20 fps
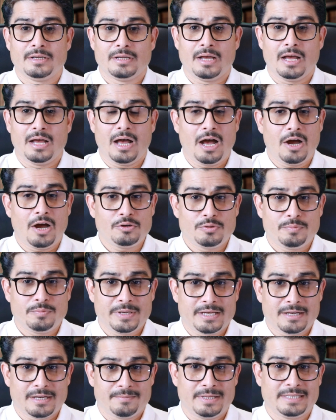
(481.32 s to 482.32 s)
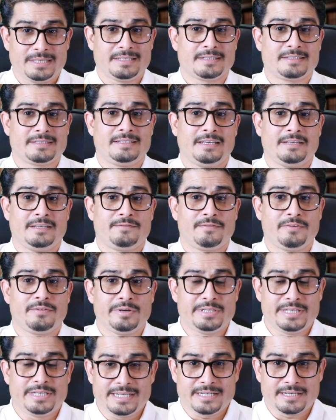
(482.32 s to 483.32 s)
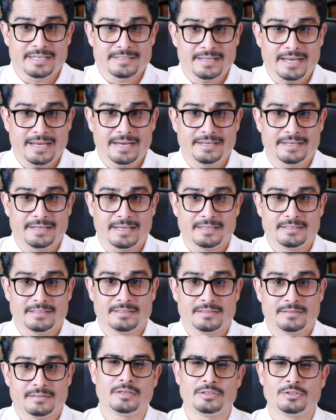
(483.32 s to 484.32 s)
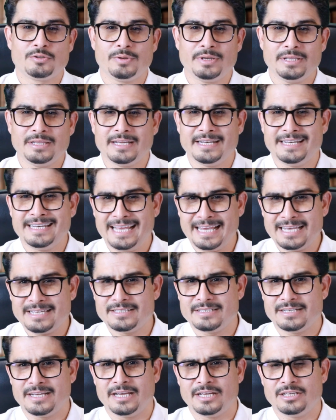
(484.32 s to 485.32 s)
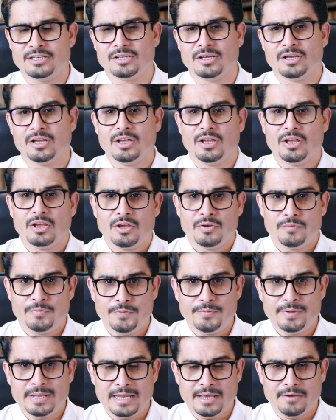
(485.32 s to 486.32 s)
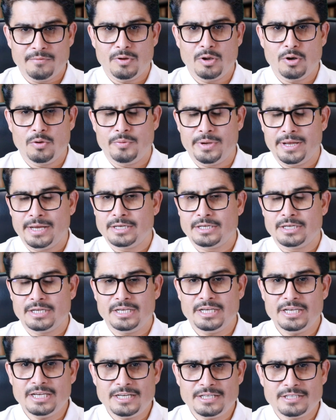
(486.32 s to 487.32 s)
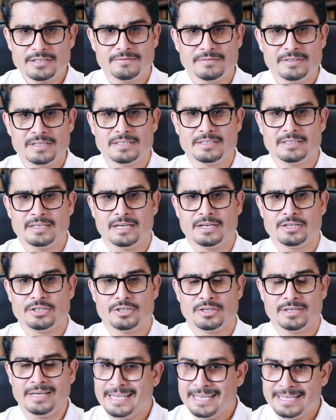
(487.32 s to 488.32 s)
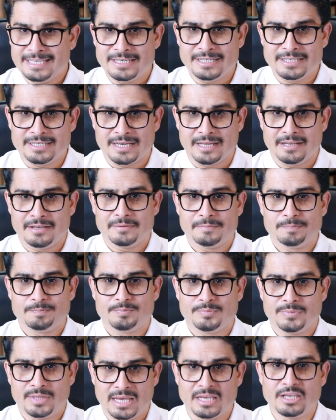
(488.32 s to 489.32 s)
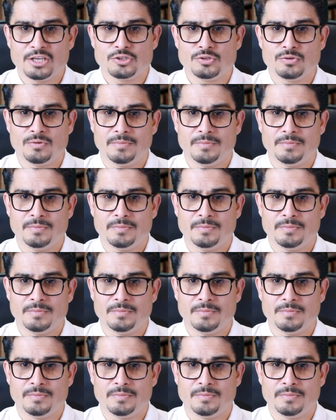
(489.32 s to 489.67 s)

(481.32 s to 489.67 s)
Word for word: how to become a successful data scientist. And so in the next stage, we will evaluate each of these sections in detail. Thank you so